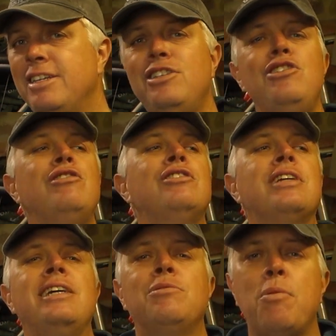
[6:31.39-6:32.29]
You can
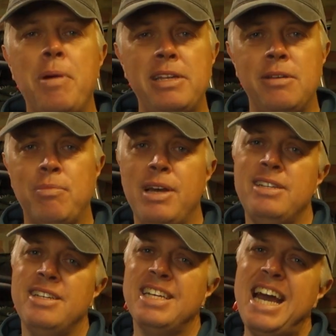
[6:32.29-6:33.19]
stay in some amazing
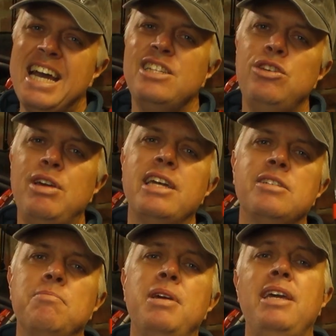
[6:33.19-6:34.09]
places and you get
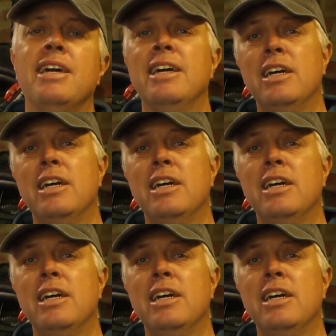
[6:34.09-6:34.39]
to meet